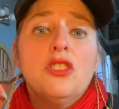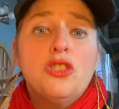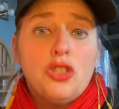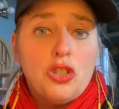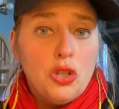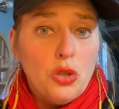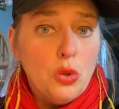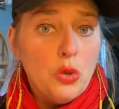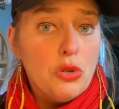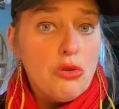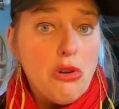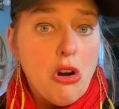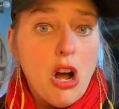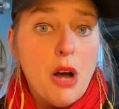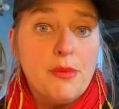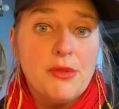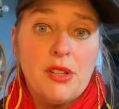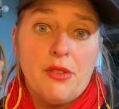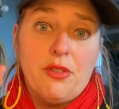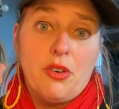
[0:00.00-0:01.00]
two
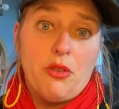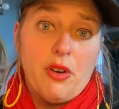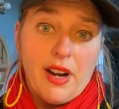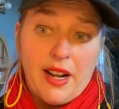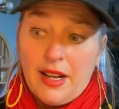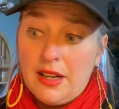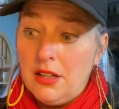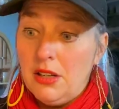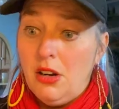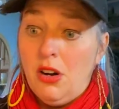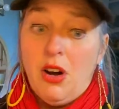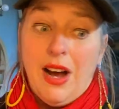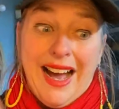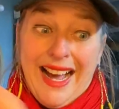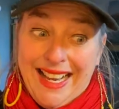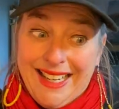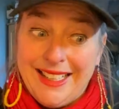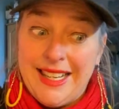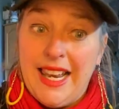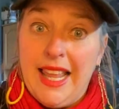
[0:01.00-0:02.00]
drops of oregano
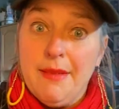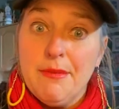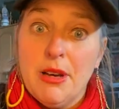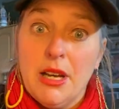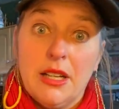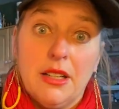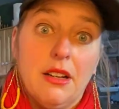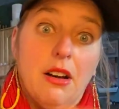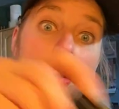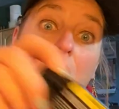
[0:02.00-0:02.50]
and lemon